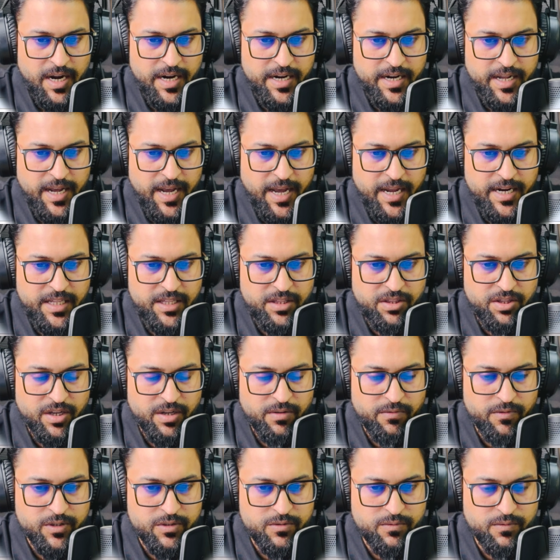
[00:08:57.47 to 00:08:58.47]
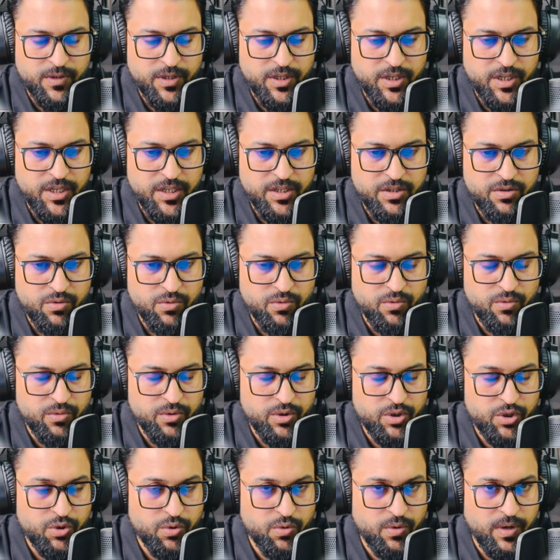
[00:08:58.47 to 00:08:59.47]
and anything which we need to
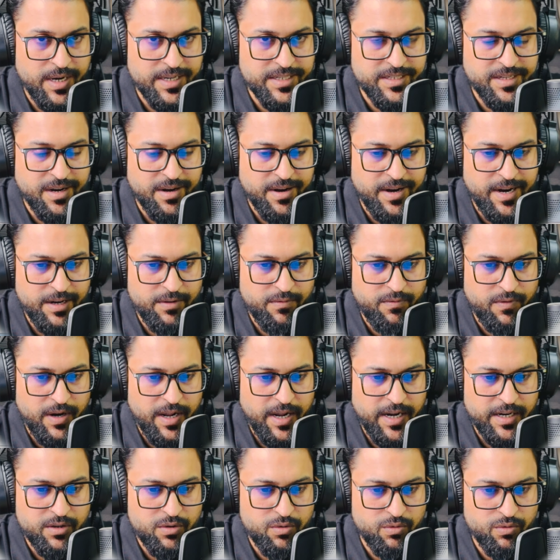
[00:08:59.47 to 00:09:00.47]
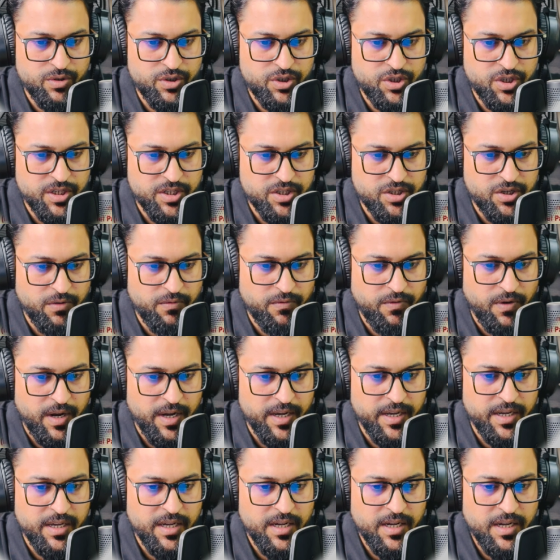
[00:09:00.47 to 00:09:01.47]
show as a red flag to
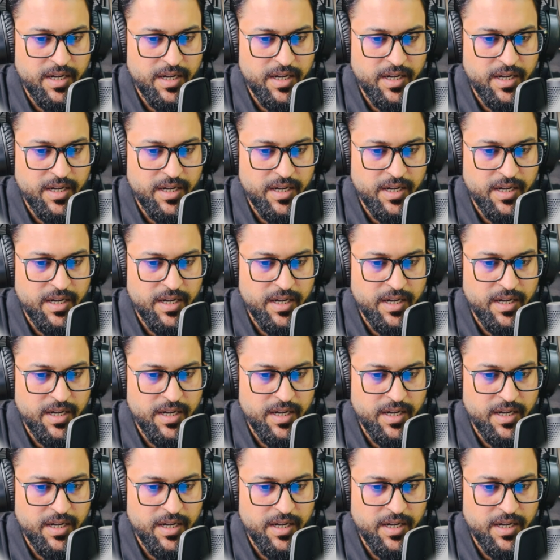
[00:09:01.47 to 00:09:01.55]
justify